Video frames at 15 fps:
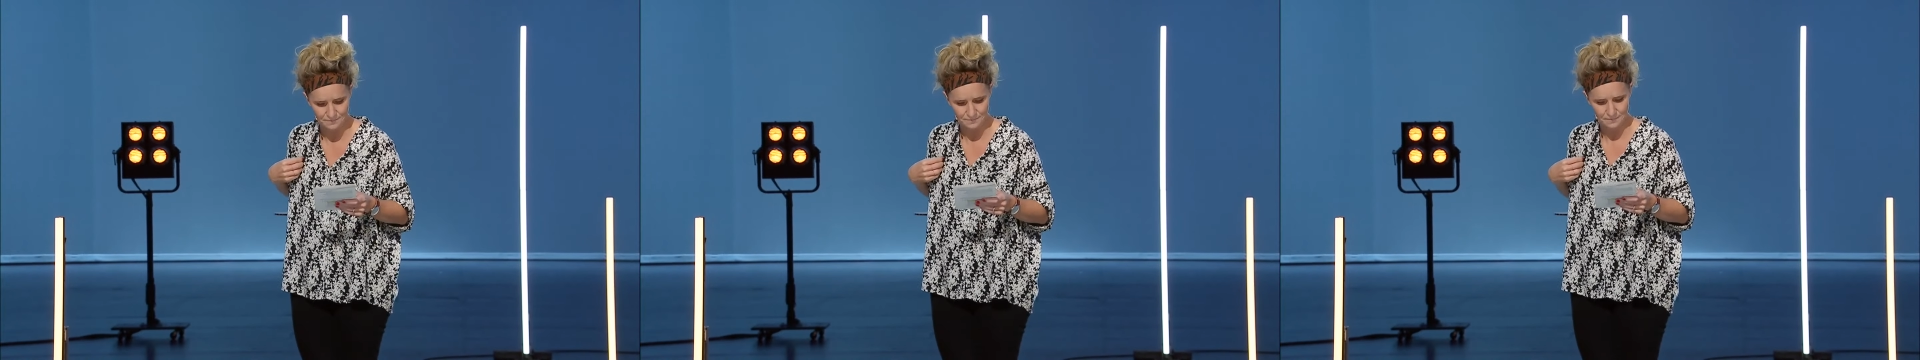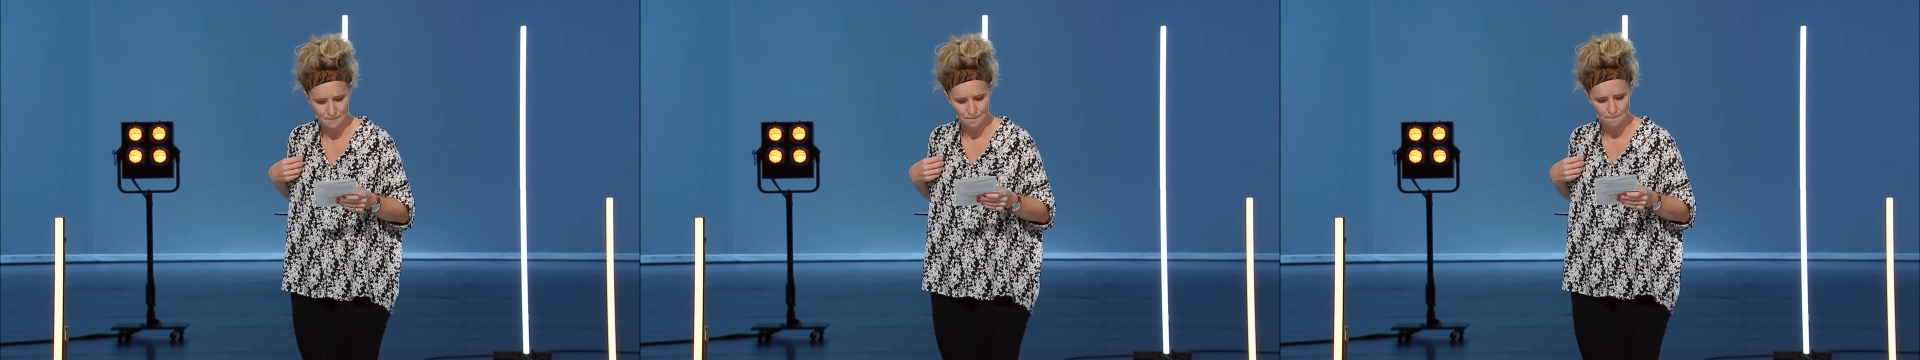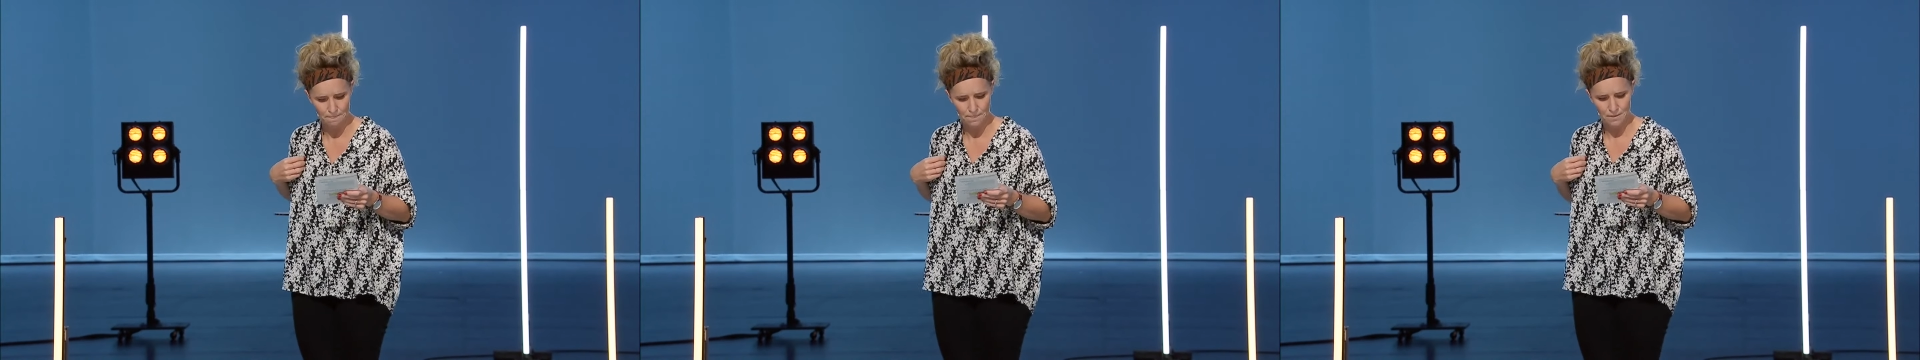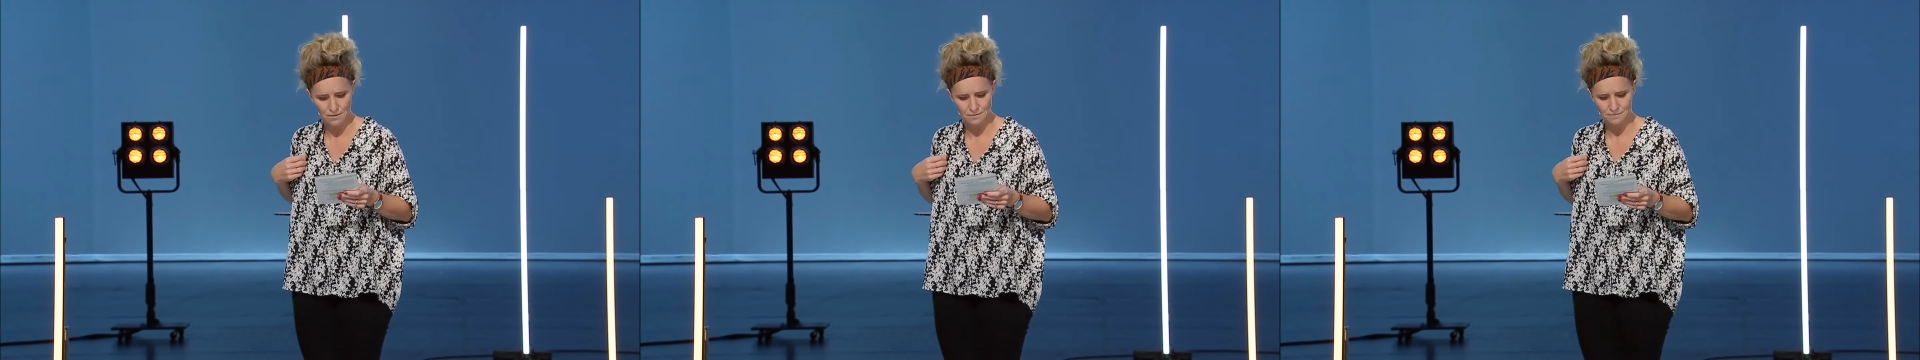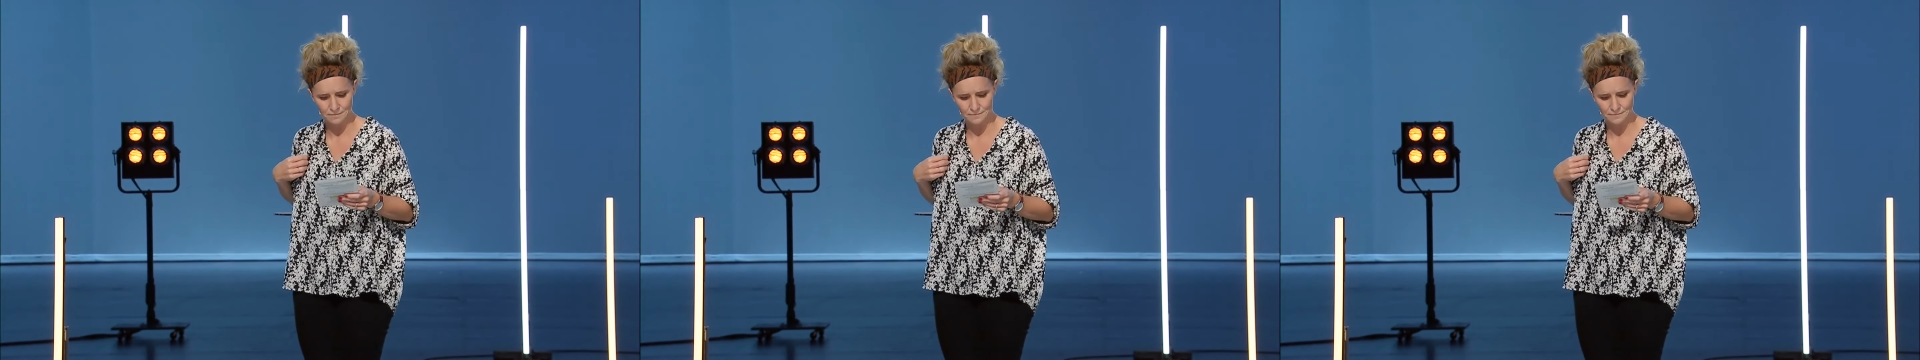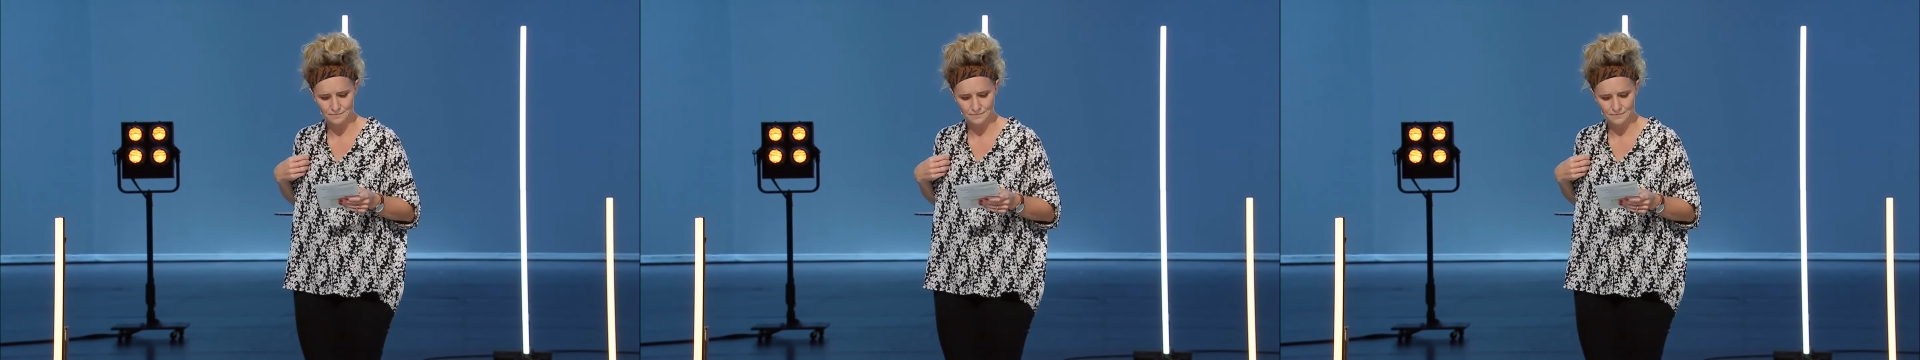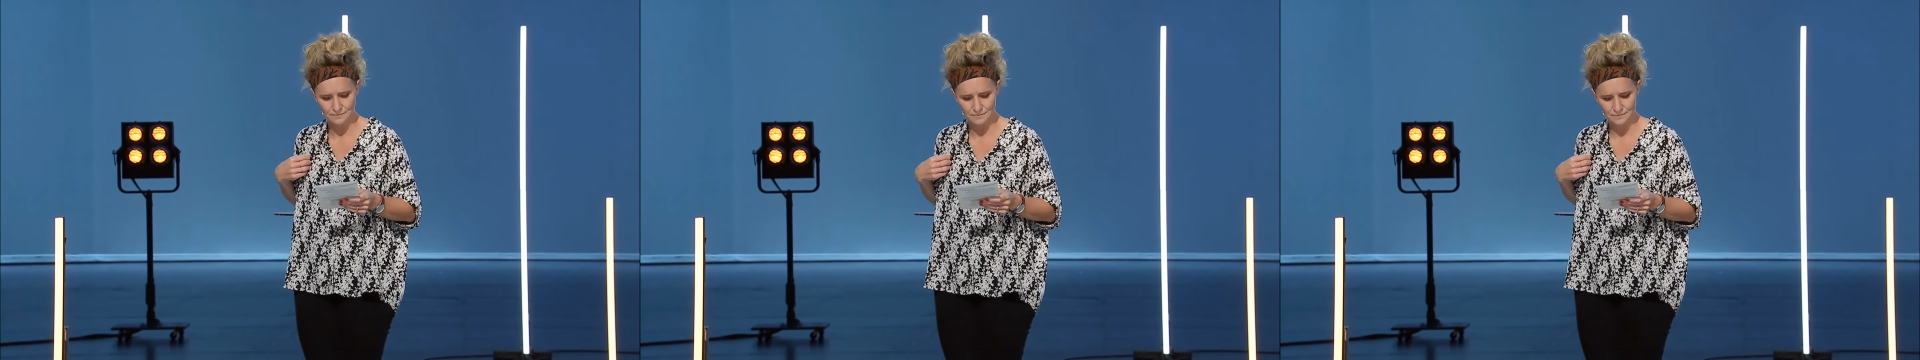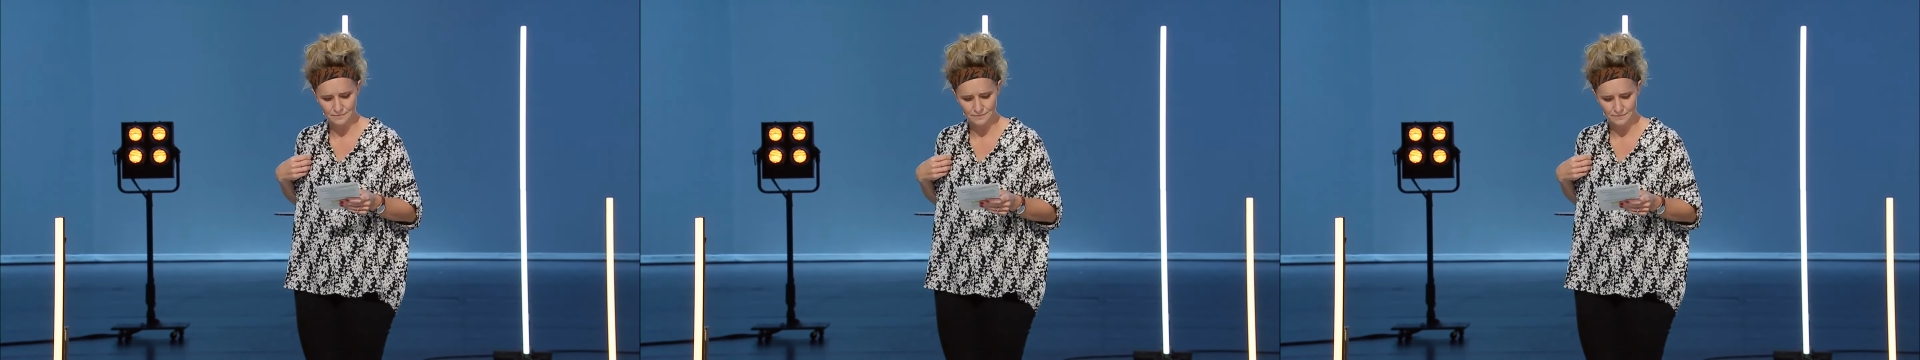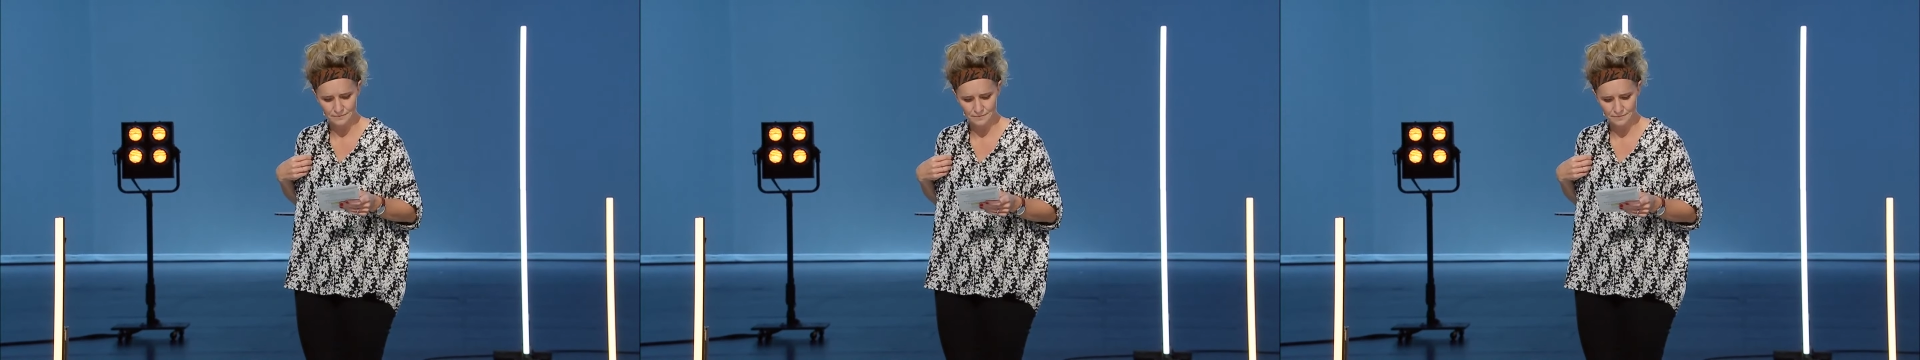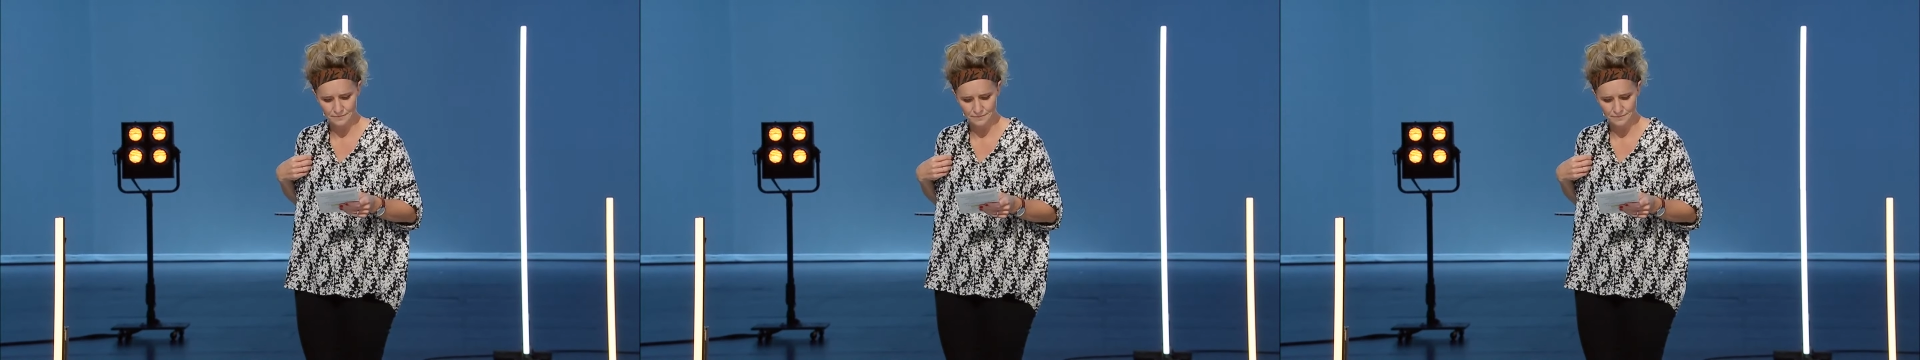(silence)